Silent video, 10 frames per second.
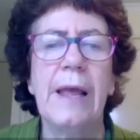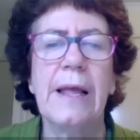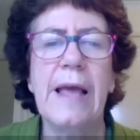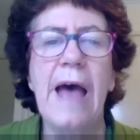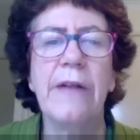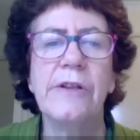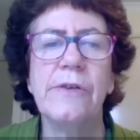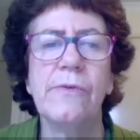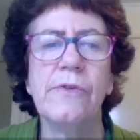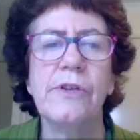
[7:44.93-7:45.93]

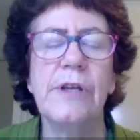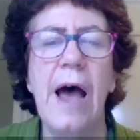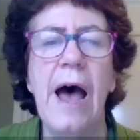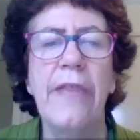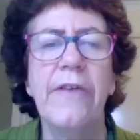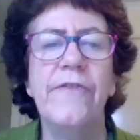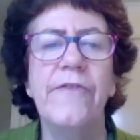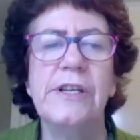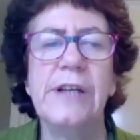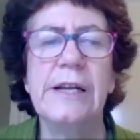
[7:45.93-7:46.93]
councils are the
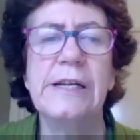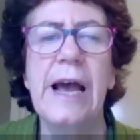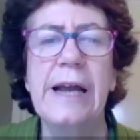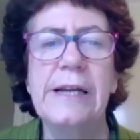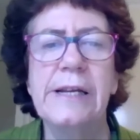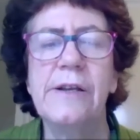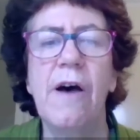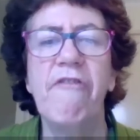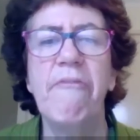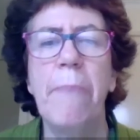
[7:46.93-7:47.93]
facilitators
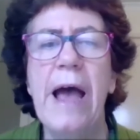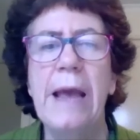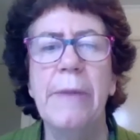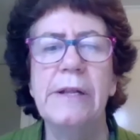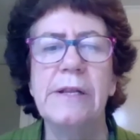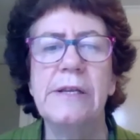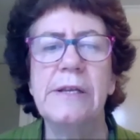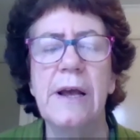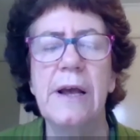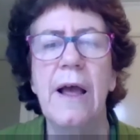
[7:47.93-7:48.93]
of
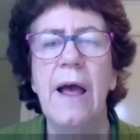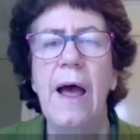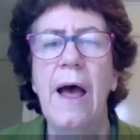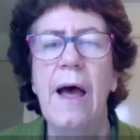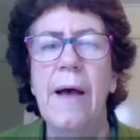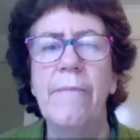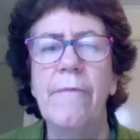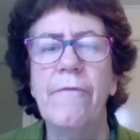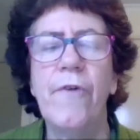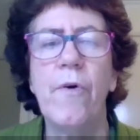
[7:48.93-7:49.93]
payments
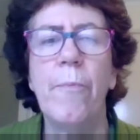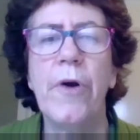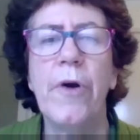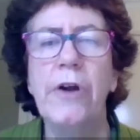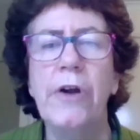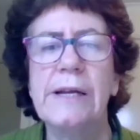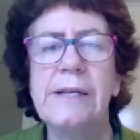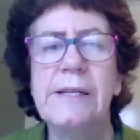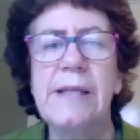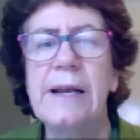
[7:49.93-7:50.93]
for
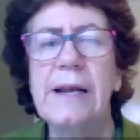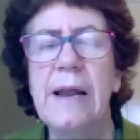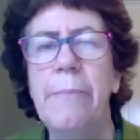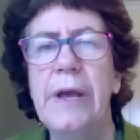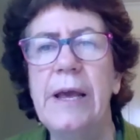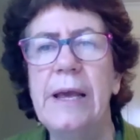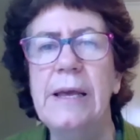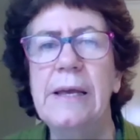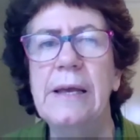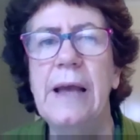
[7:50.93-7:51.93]
projects that can
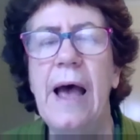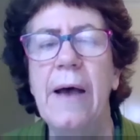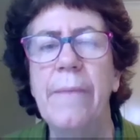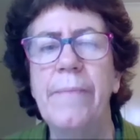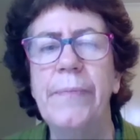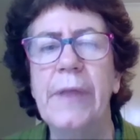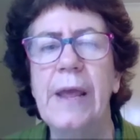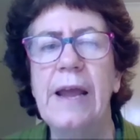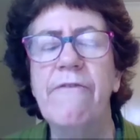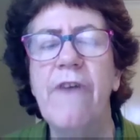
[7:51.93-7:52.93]
be
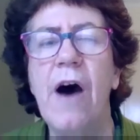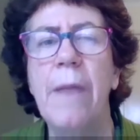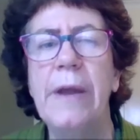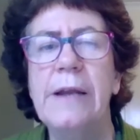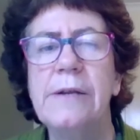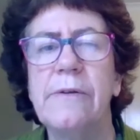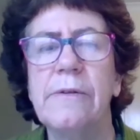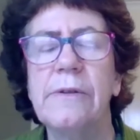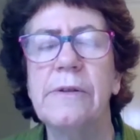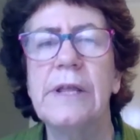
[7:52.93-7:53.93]

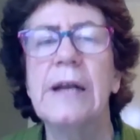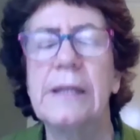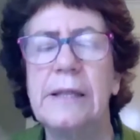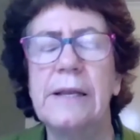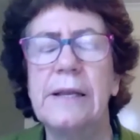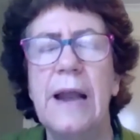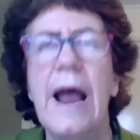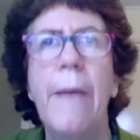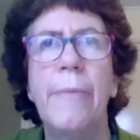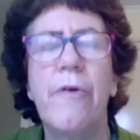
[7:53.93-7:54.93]
environmental, that can
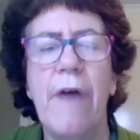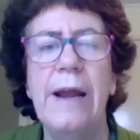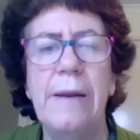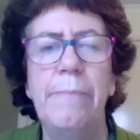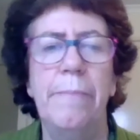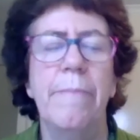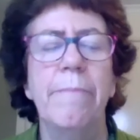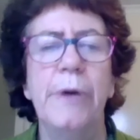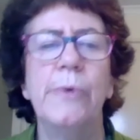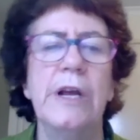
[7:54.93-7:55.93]
upgrade
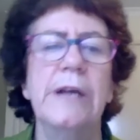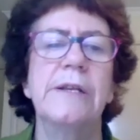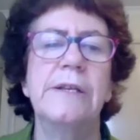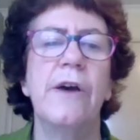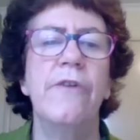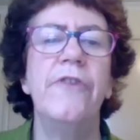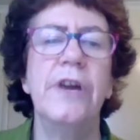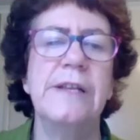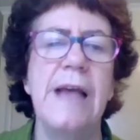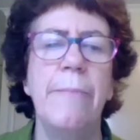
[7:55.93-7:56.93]
buildings. So for
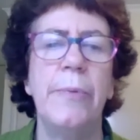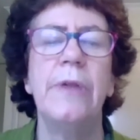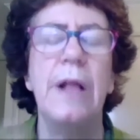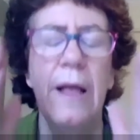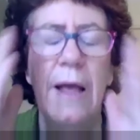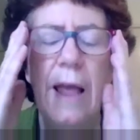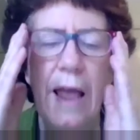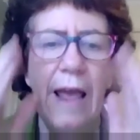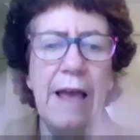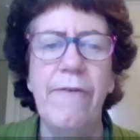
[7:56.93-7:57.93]
example,
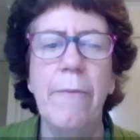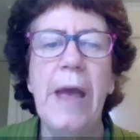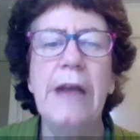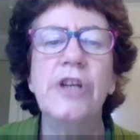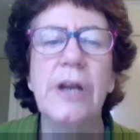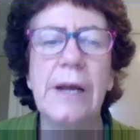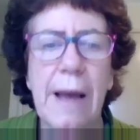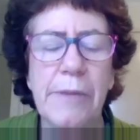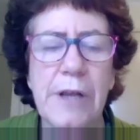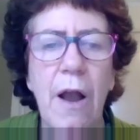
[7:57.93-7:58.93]
if a pensioner
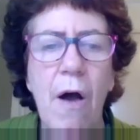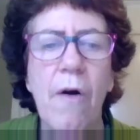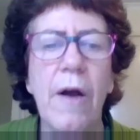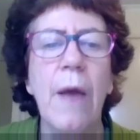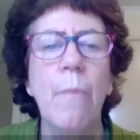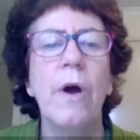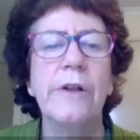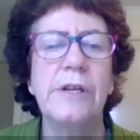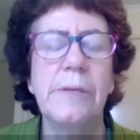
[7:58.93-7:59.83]
comes along and wants to